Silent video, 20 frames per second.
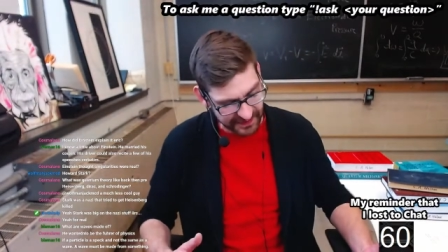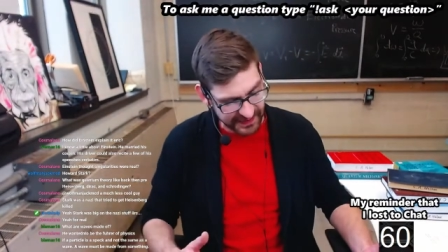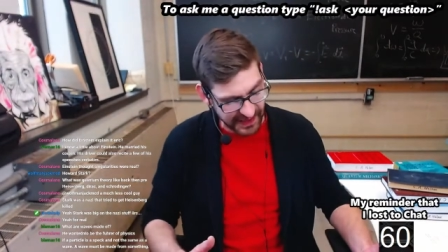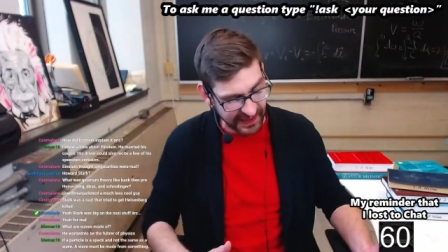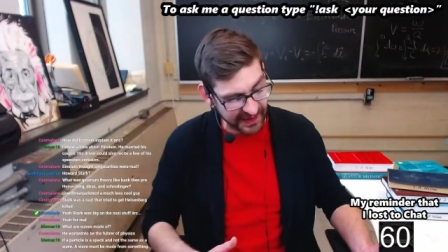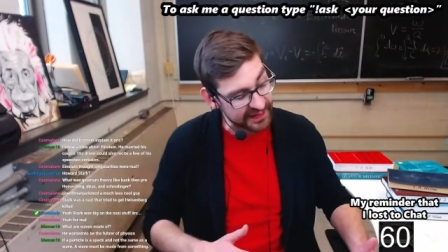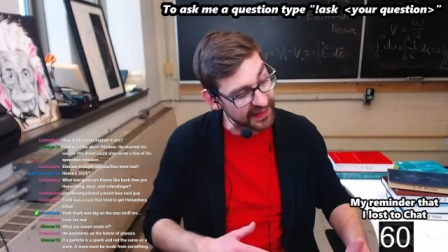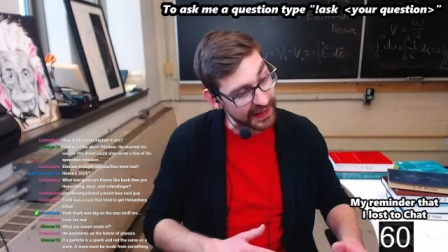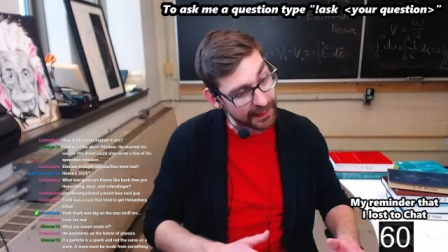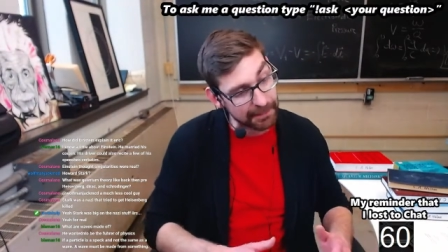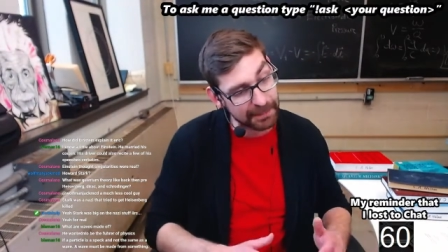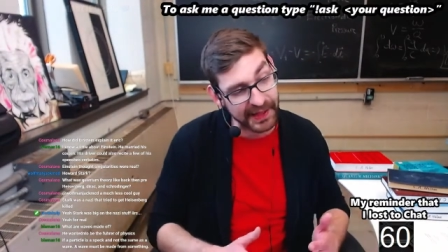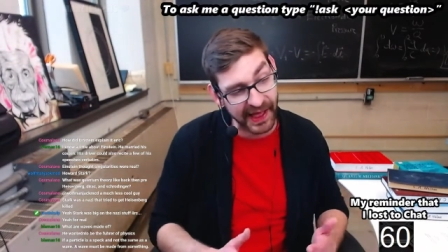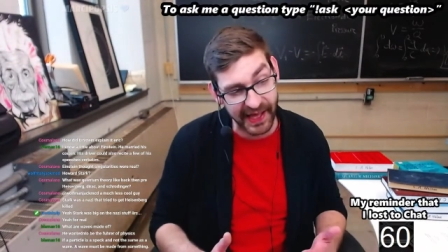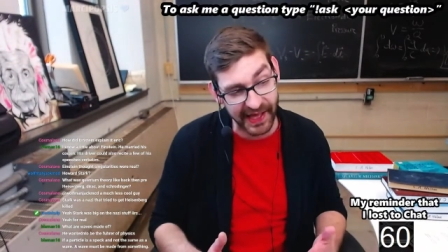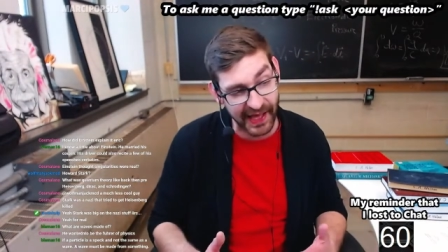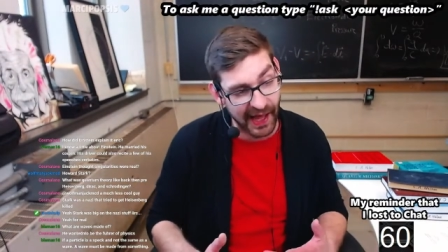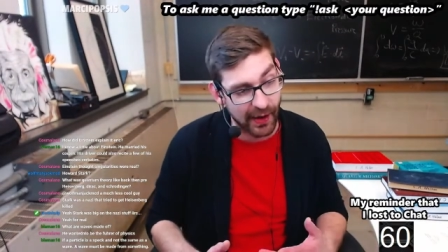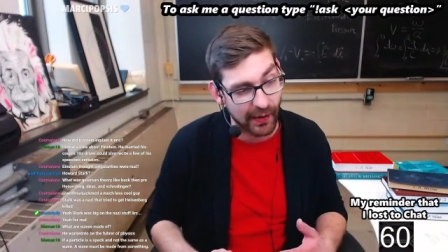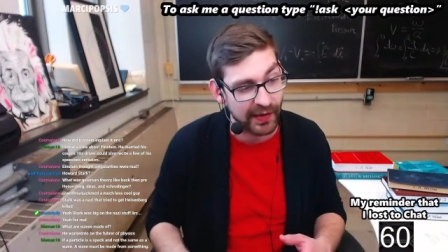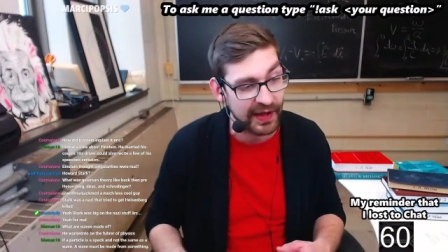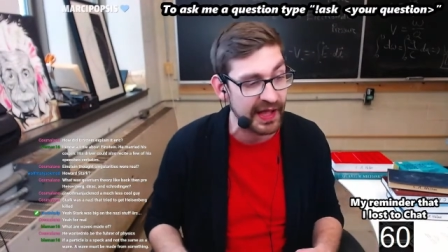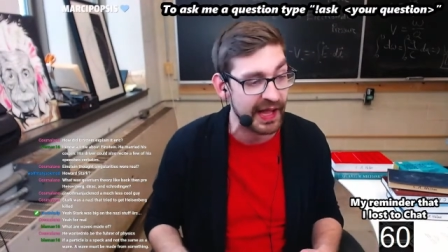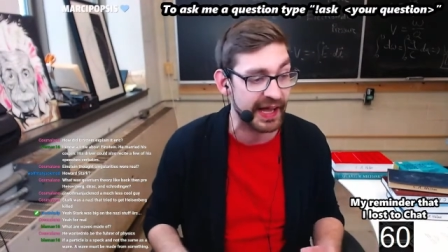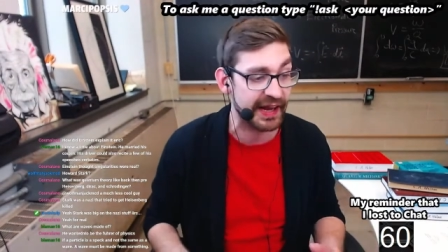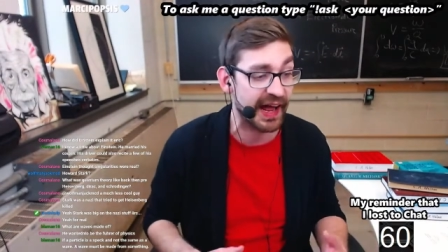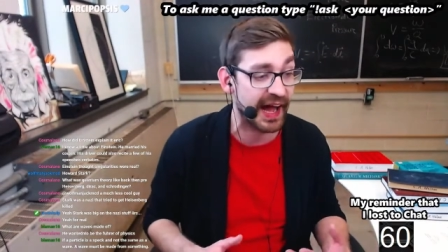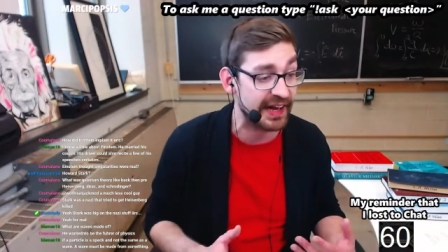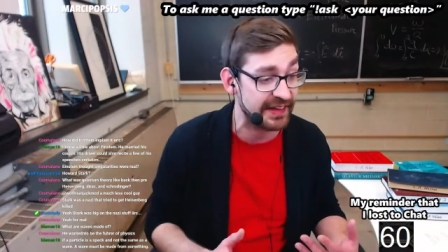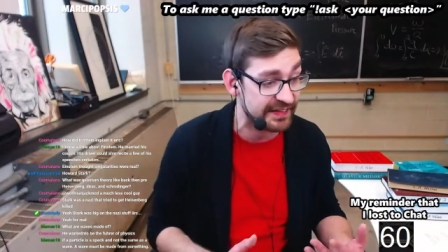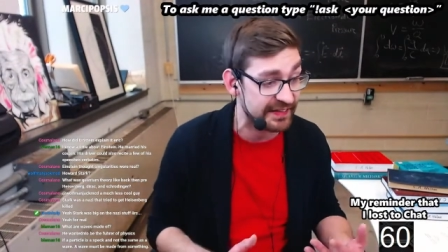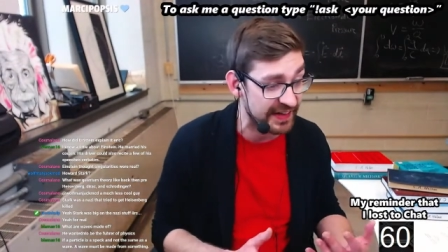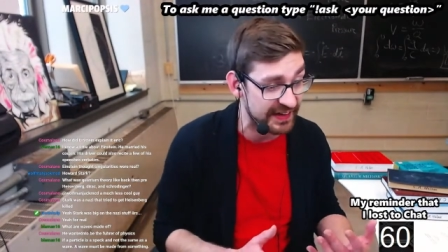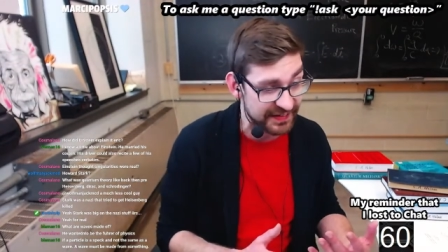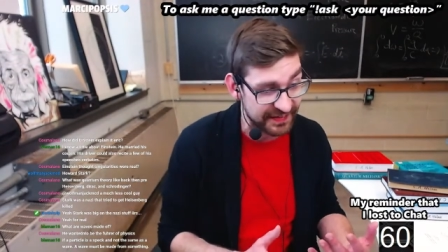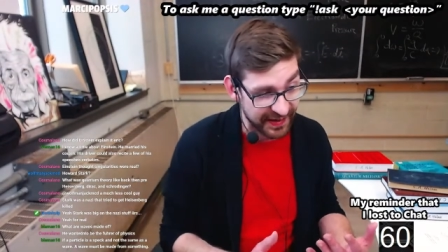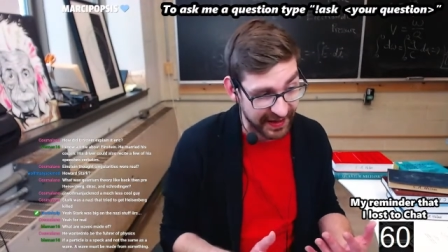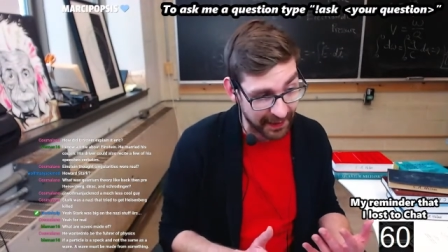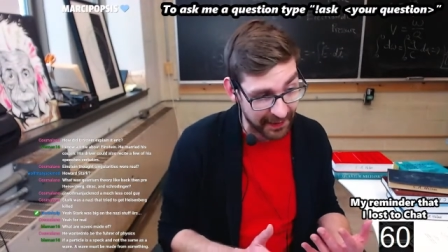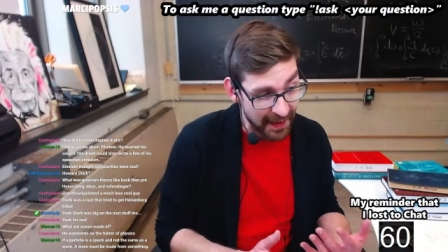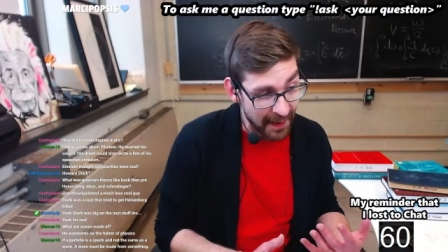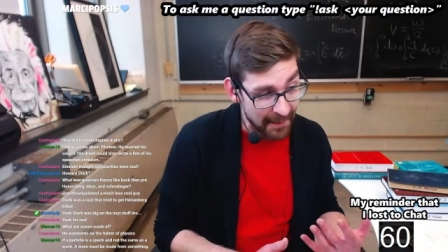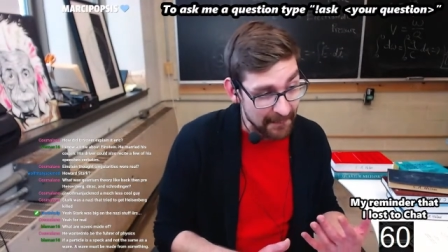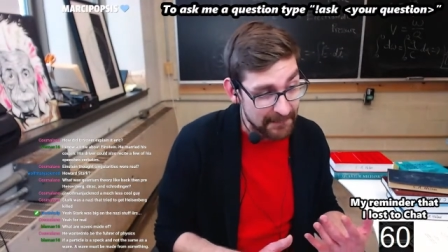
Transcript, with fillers: kind of like play out. And Einstein's like